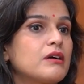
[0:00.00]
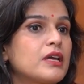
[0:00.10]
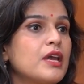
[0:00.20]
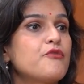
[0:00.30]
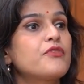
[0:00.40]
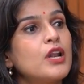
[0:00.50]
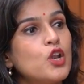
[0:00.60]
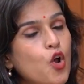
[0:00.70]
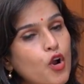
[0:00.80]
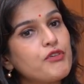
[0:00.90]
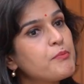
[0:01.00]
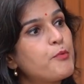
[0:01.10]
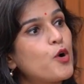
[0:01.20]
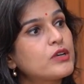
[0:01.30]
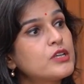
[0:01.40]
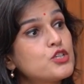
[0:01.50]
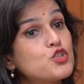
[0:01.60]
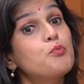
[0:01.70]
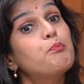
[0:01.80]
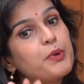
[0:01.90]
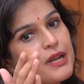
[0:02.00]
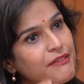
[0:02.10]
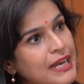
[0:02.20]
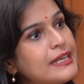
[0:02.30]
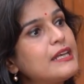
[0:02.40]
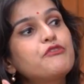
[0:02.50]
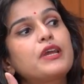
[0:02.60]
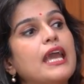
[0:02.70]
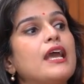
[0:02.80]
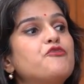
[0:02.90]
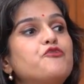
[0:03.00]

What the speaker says: give a lot of importance to preventive care